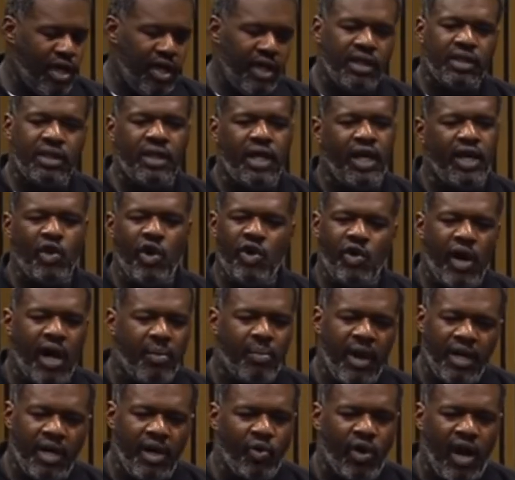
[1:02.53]
That's one of the
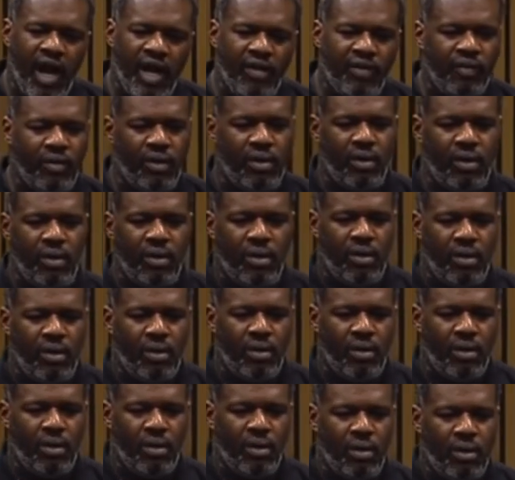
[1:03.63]
craziest
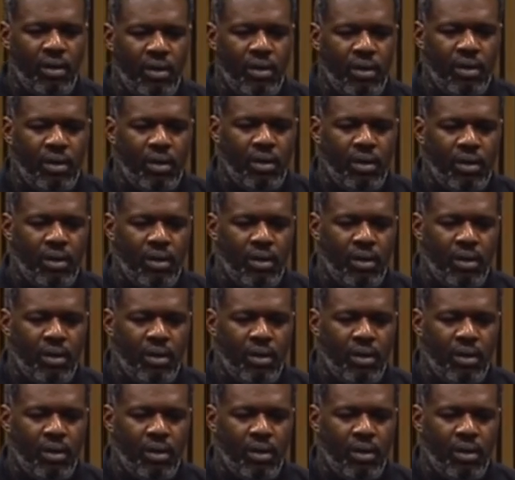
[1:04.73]
um,